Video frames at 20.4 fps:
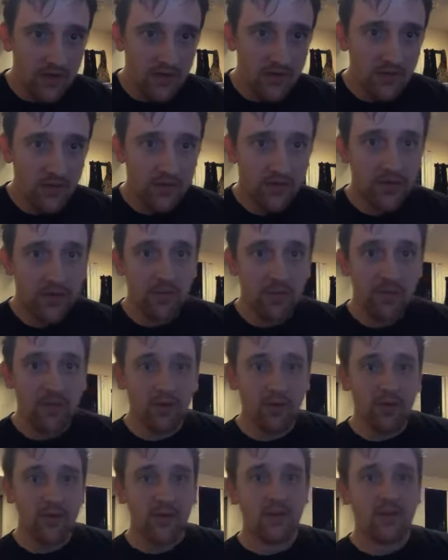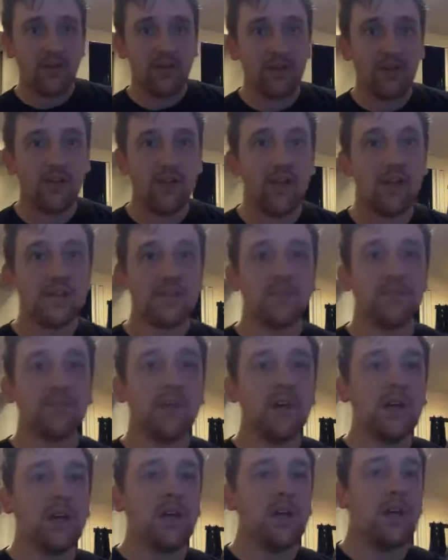so far I'm Awesome.
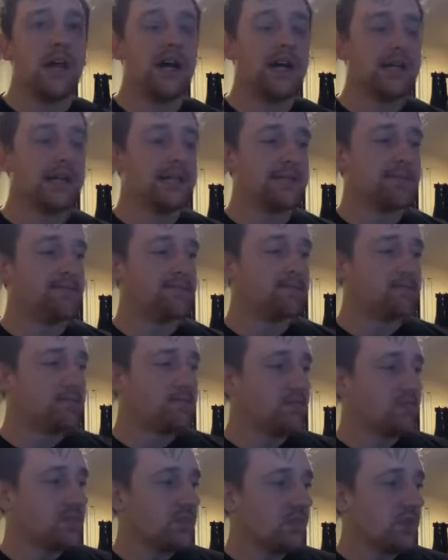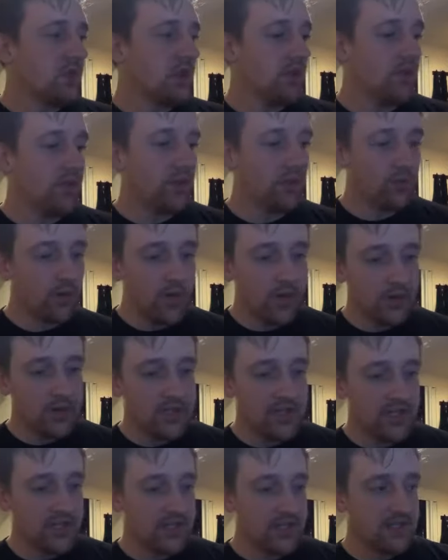Um, the
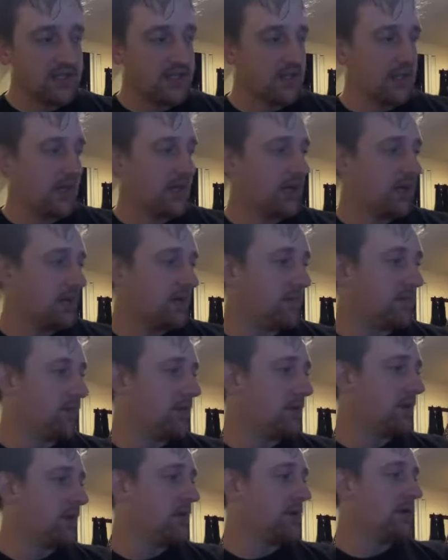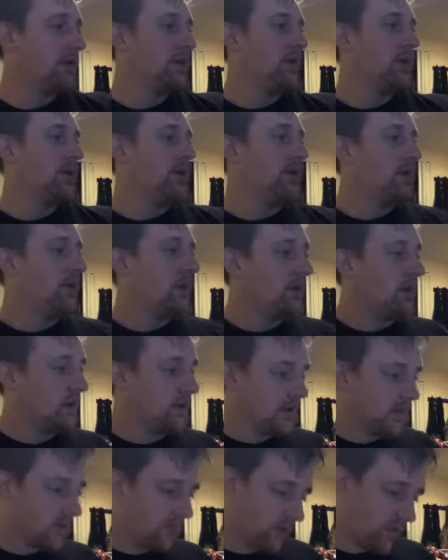roses um,
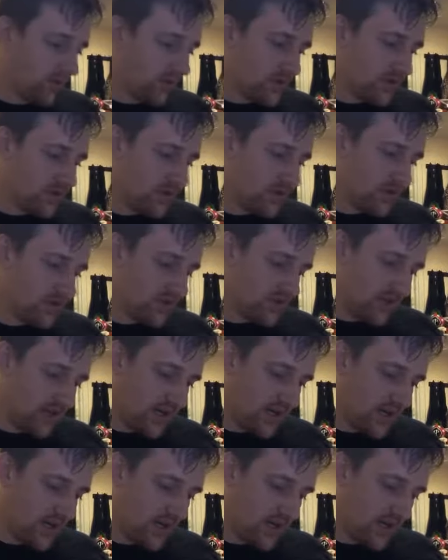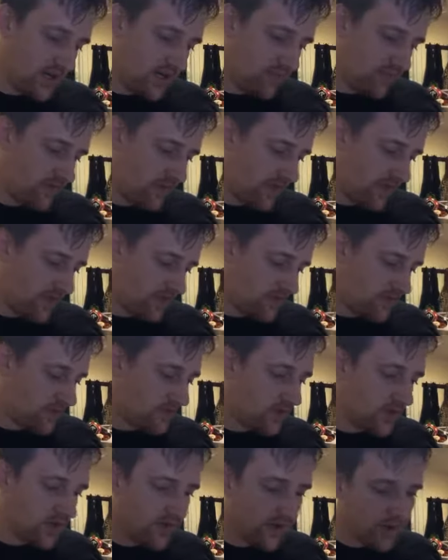the Roses uh, uh,
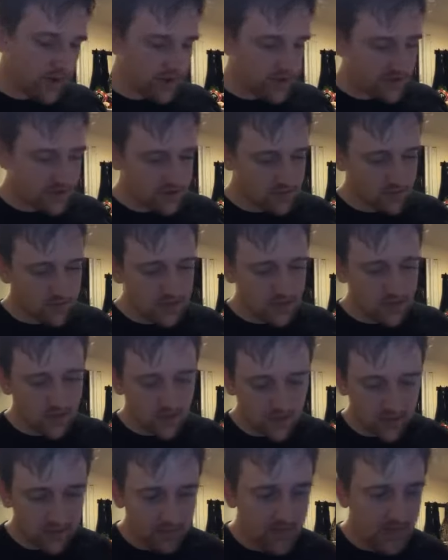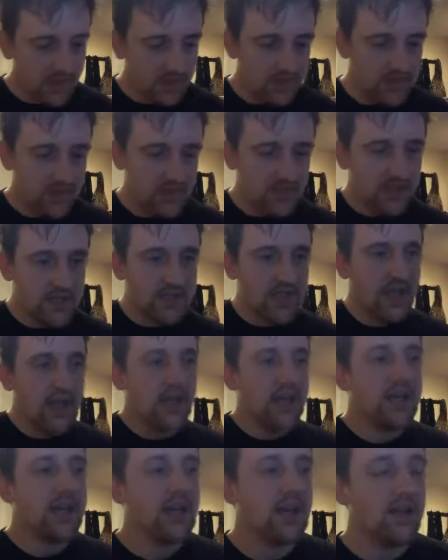soteriology is what I'll call it because there's this
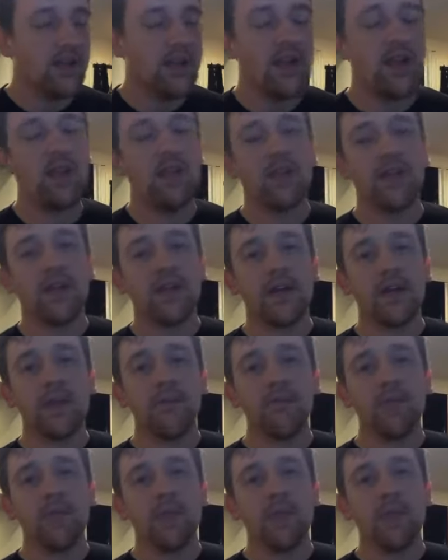guy Kenneth Keathley.